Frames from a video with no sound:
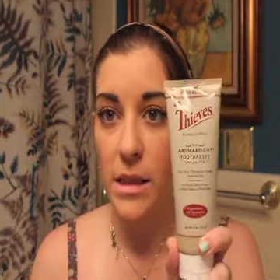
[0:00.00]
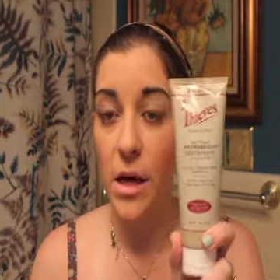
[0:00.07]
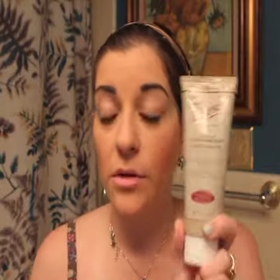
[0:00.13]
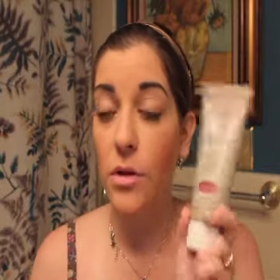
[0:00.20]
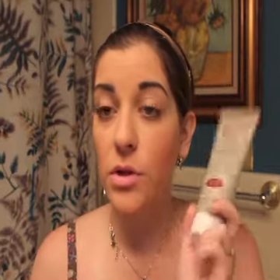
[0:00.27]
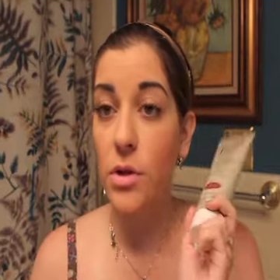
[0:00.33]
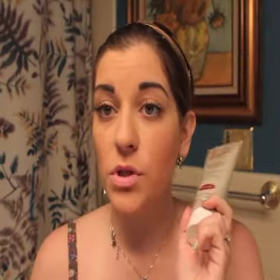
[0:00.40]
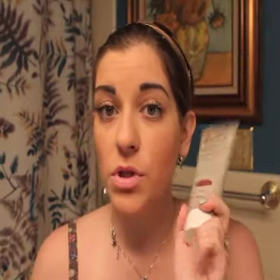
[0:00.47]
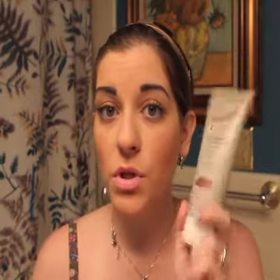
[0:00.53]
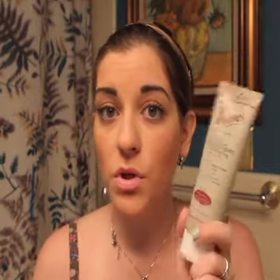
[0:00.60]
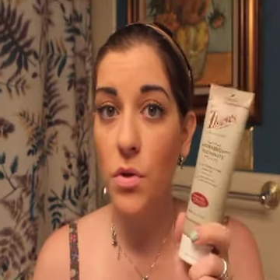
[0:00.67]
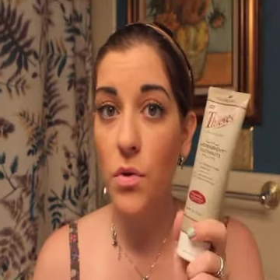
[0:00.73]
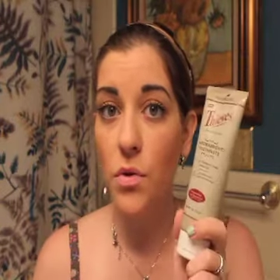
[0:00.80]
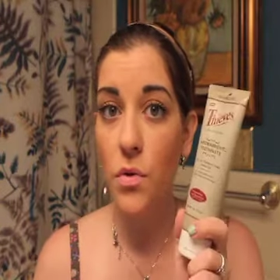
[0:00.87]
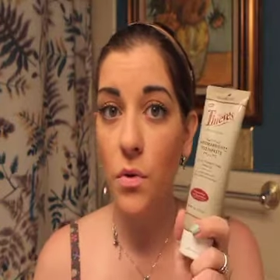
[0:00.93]
Now there are
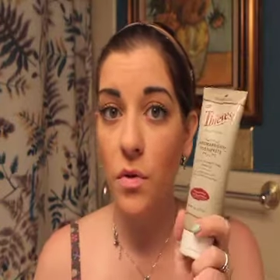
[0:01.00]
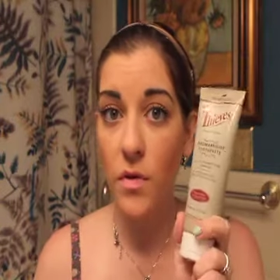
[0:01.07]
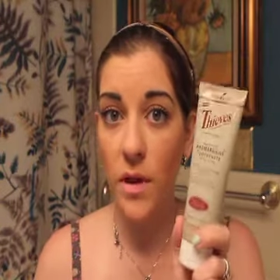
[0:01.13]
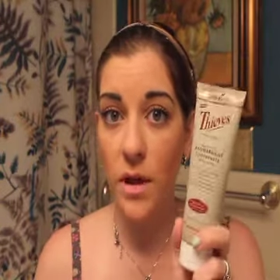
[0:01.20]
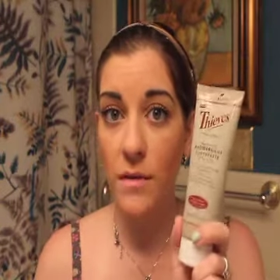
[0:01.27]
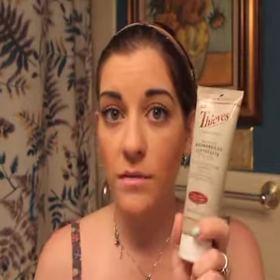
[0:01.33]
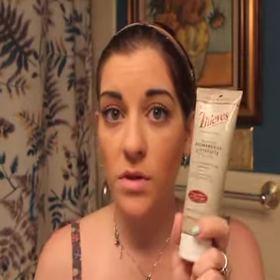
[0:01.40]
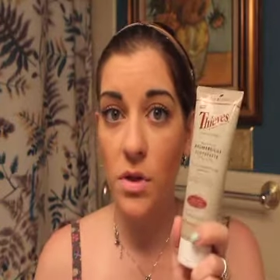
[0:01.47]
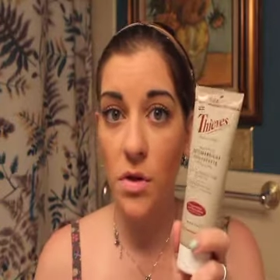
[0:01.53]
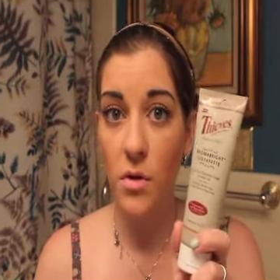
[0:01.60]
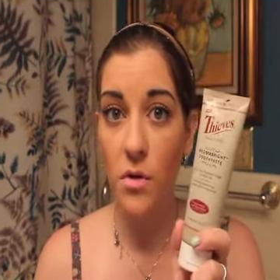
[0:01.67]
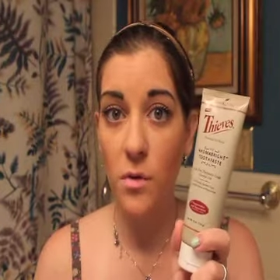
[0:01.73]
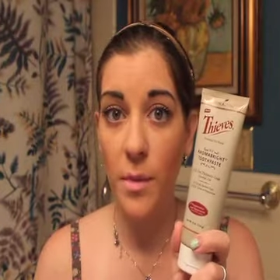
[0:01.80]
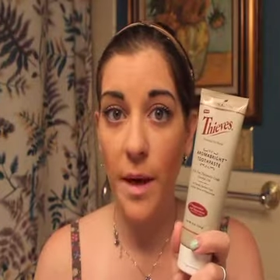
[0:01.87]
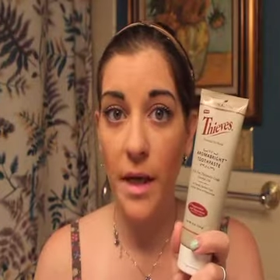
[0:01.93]
two Thieves
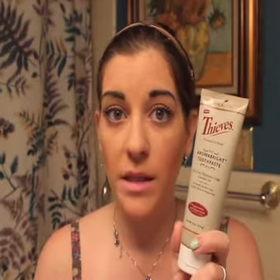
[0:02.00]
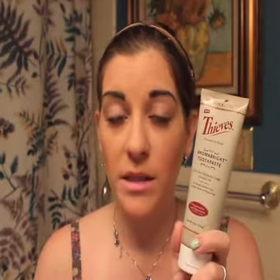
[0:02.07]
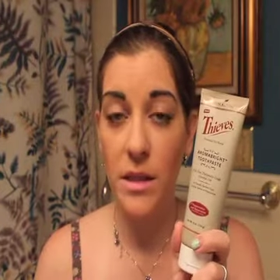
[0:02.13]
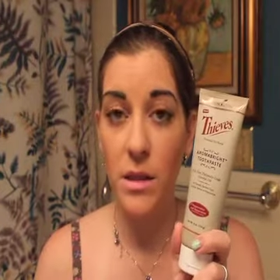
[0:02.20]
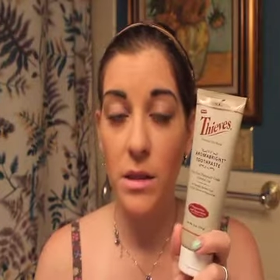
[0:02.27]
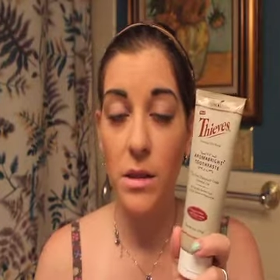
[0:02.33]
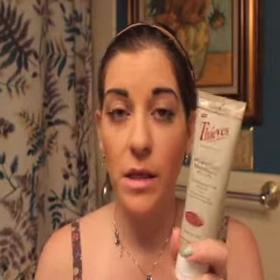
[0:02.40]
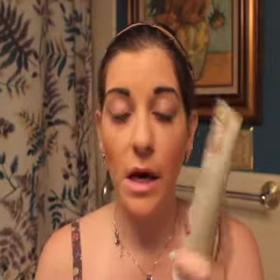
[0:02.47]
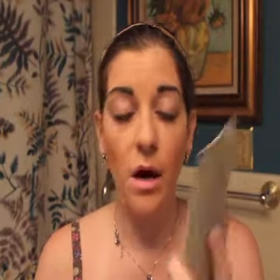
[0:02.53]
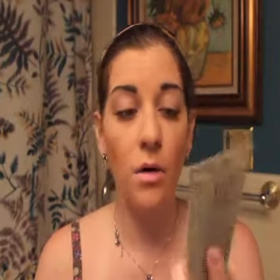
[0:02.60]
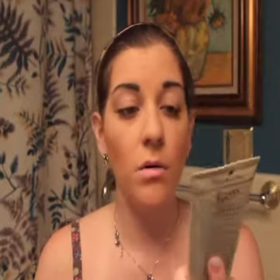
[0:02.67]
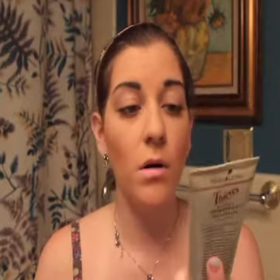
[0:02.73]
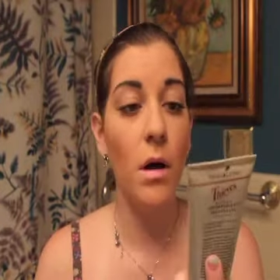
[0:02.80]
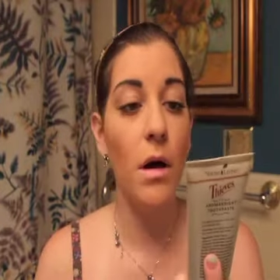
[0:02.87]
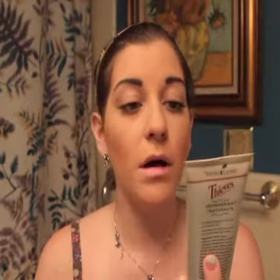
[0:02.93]
toothpastes
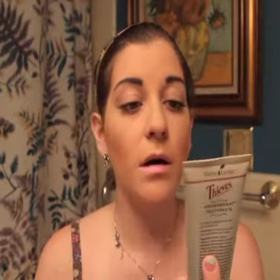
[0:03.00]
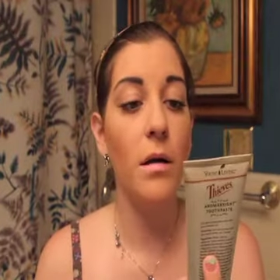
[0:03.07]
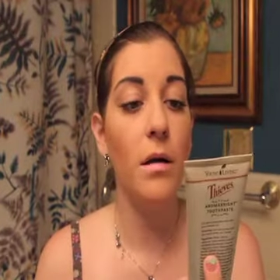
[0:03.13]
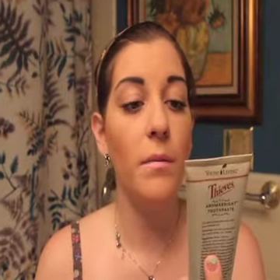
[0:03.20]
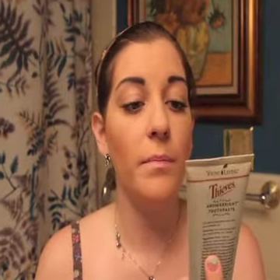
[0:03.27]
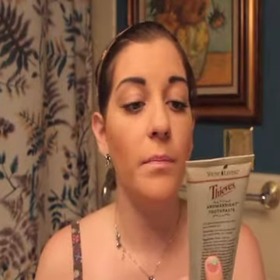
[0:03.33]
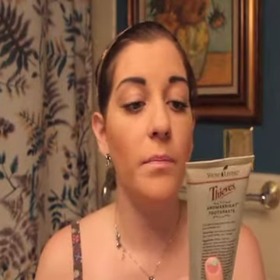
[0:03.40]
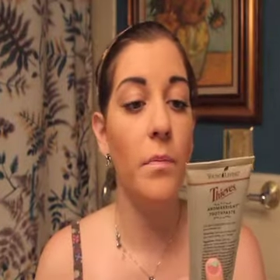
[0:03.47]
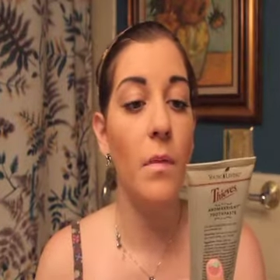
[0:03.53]
out